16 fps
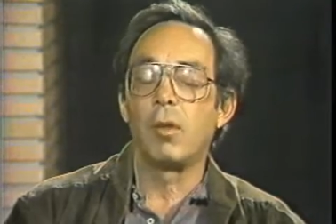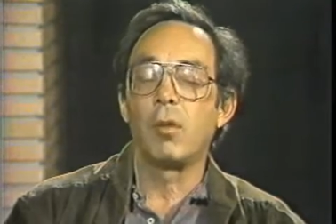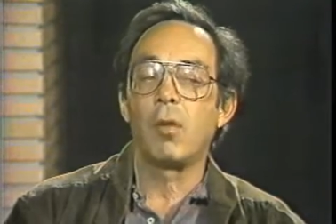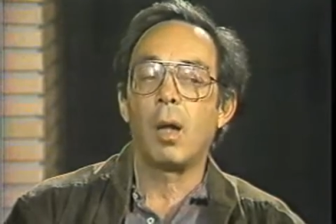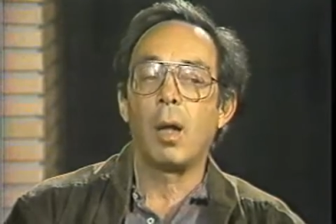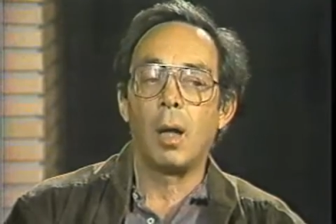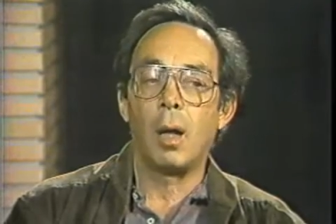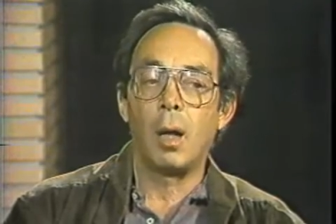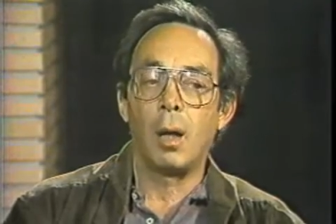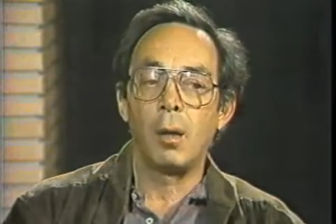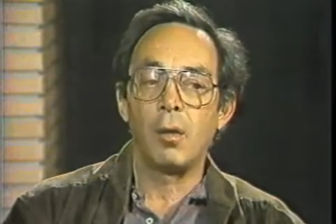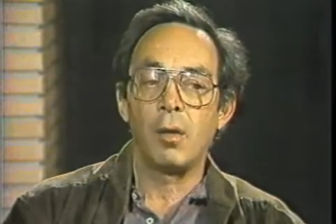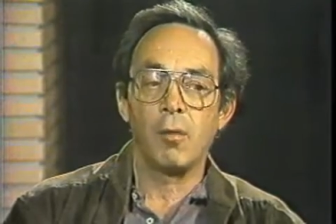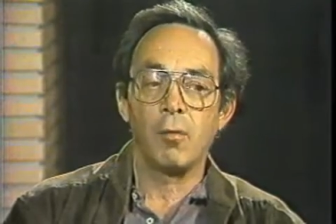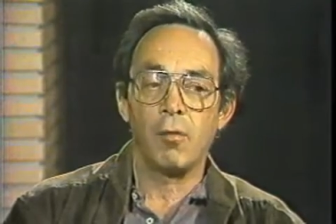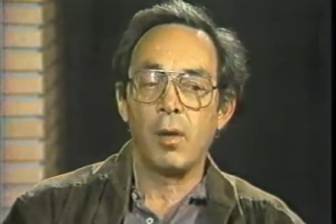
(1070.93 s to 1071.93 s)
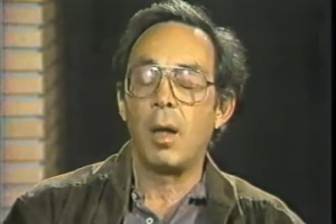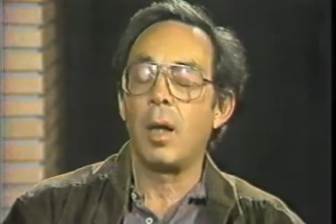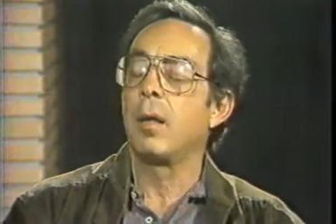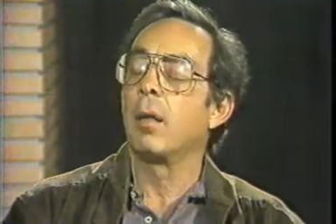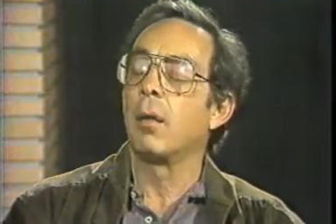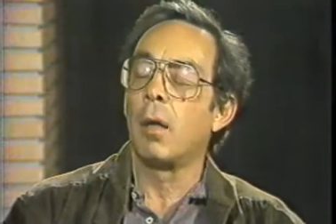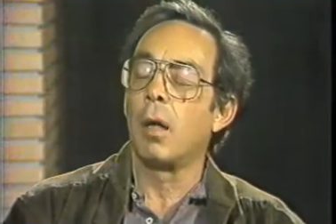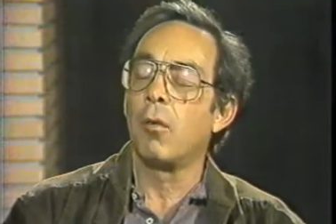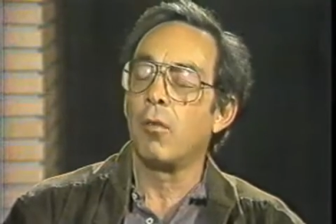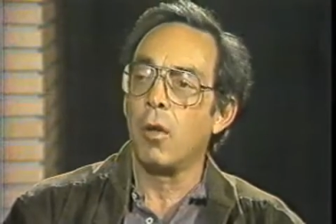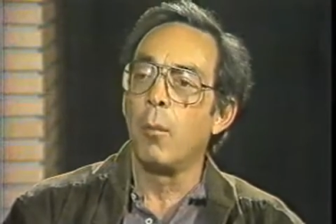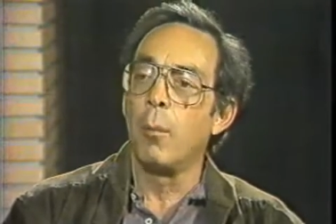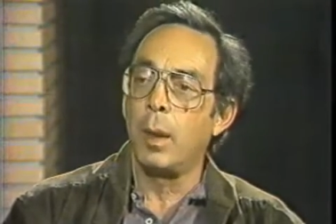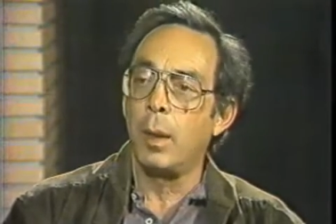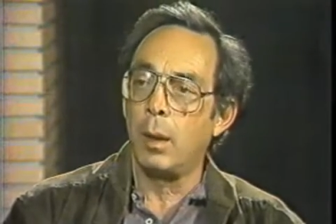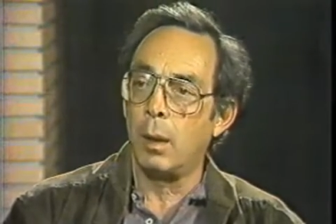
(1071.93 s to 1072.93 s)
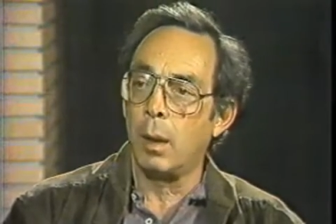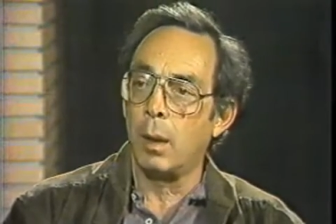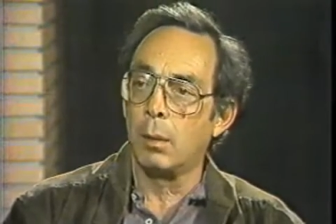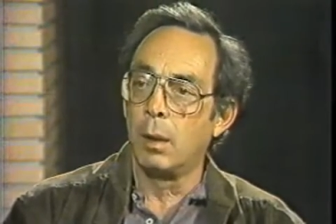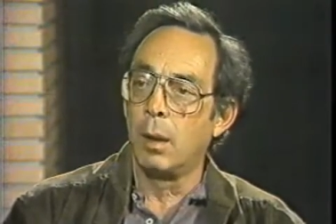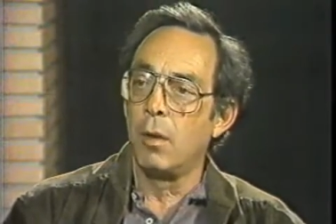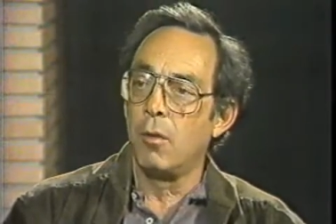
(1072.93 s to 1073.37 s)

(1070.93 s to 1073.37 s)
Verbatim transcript: It's hard to find. There are so many now.